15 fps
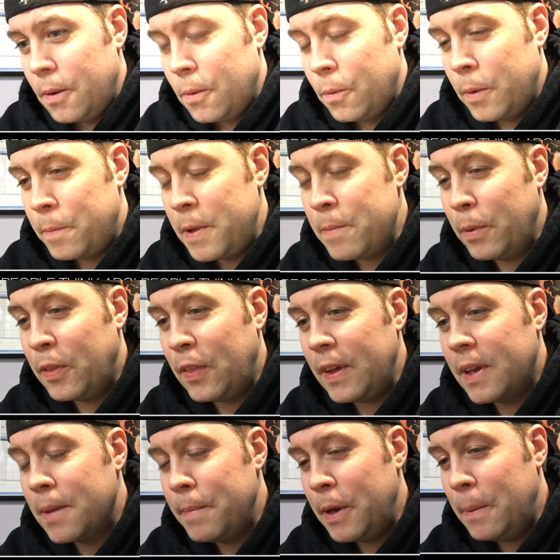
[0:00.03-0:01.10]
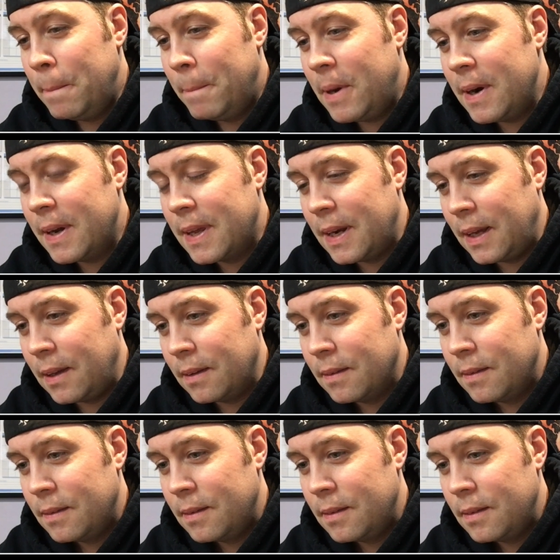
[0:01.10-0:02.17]
When people think about marketing,
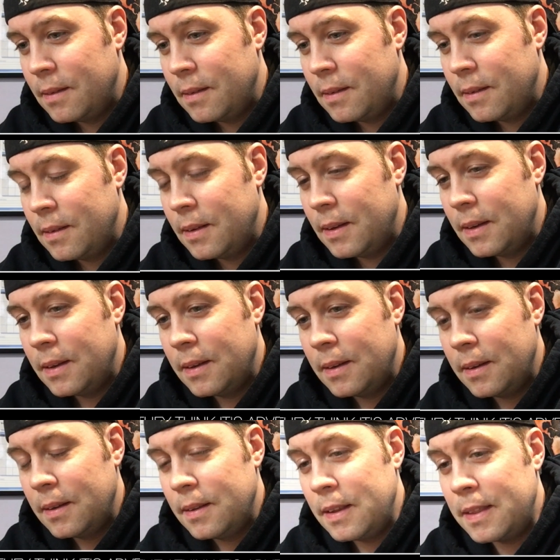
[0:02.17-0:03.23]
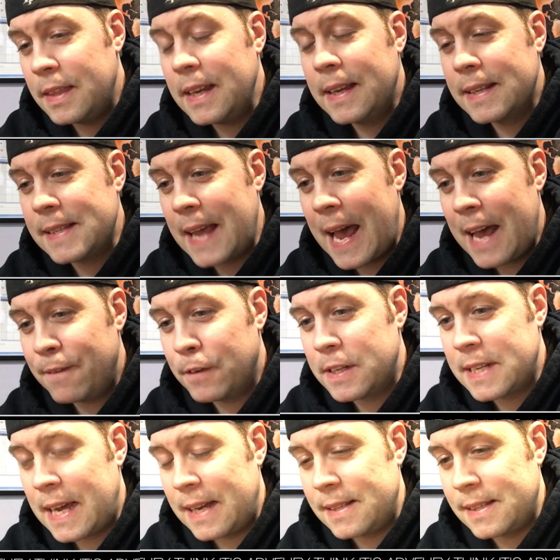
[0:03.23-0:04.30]
they think it's
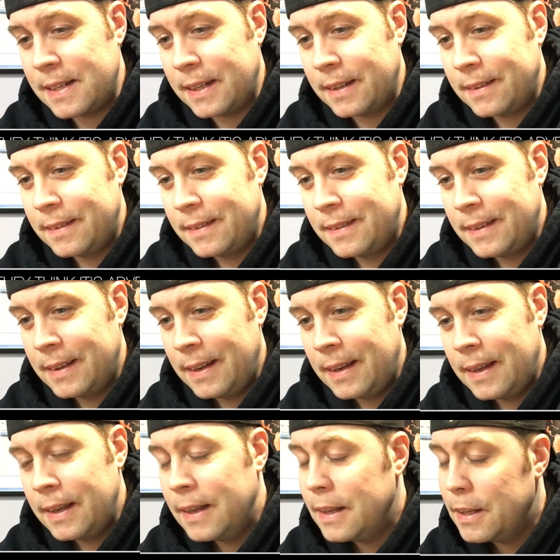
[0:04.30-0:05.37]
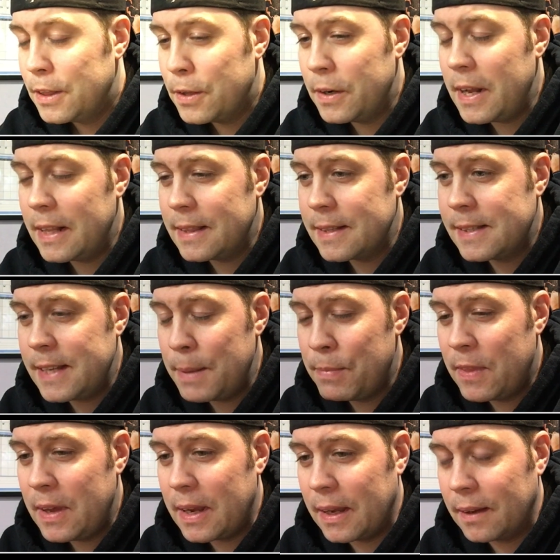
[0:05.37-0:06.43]
advertising. They're not the same
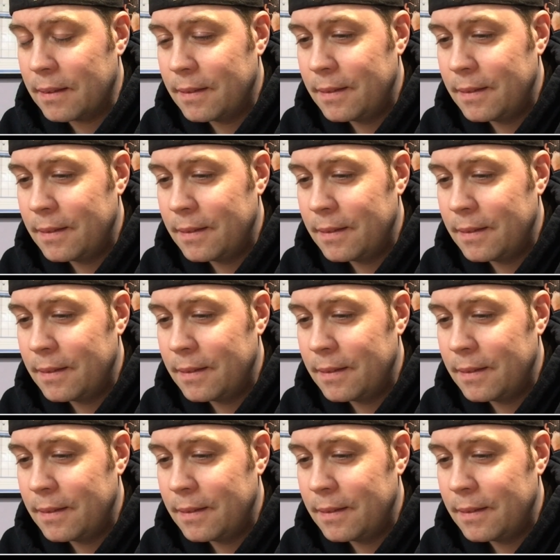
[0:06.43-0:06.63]
thing.